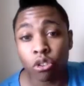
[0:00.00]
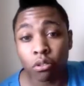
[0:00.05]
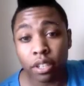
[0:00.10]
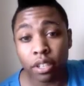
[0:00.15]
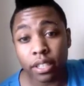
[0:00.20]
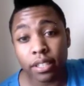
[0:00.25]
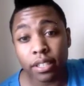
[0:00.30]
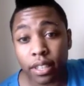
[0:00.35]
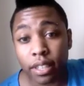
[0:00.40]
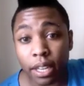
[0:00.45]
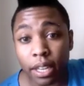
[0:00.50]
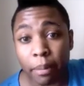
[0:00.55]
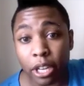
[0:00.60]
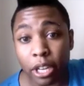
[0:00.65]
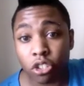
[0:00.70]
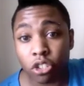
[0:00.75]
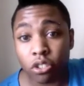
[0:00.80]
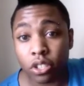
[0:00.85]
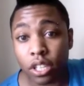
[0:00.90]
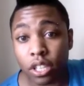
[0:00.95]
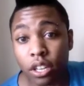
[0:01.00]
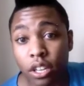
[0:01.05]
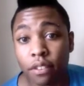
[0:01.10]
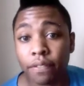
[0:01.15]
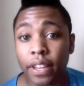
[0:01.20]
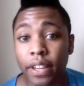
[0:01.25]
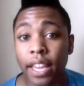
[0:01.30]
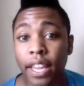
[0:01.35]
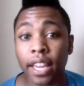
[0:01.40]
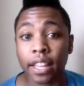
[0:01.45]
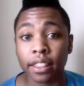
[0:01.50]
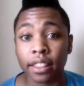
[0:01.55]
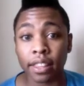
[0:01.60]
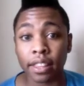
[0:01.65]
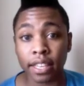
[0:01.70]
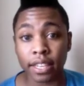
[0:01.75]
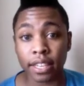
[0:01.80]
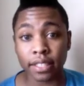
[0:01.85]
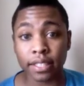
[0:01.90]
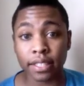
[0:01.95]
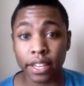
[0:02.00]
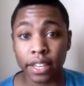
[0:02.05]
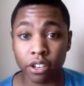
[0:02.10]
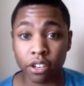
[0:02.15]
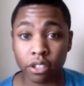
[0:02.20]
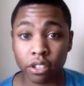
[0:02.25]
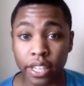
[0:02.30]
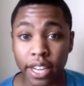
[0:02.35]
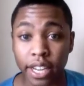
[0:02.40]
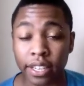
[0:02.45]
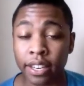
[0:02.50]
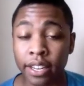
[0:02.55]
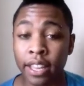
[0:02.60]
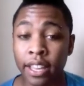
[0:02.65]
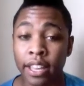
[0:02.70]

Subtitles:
You need to think about yourself and let us stay in our lane.